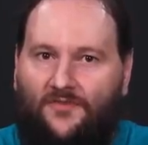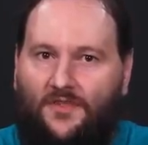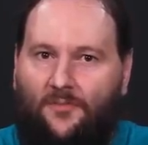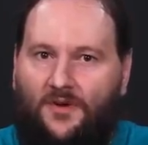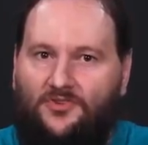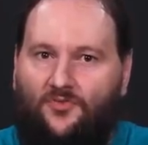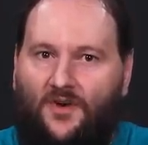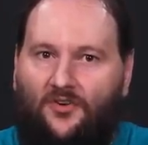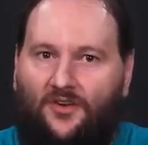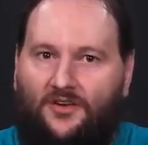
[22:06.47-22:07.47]
and the buzz
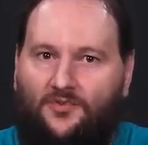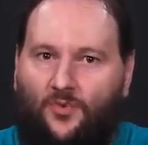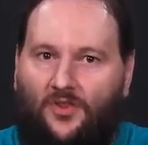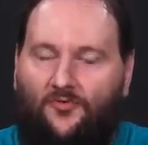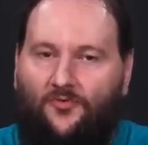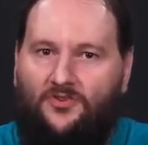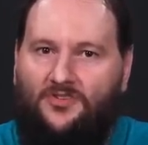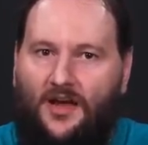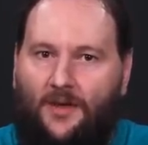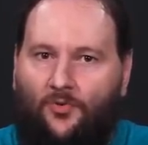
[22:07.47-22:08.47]
around it is one of the
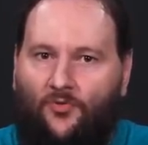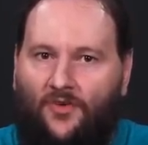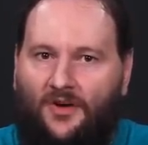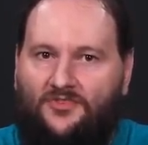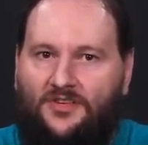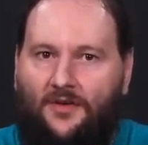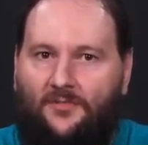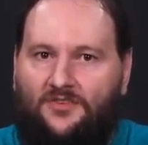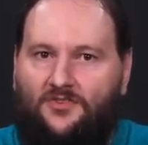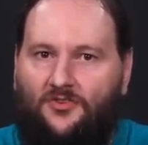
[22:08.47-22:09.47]
first high-profile
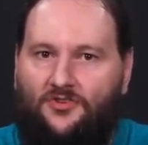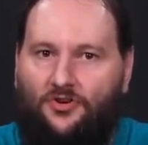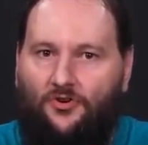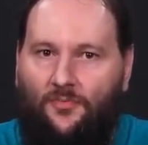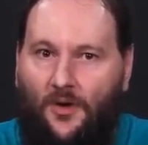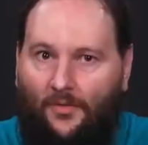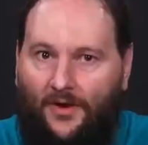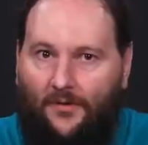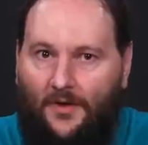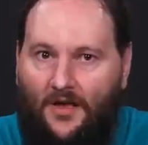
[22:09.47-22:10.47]
statements to the general public,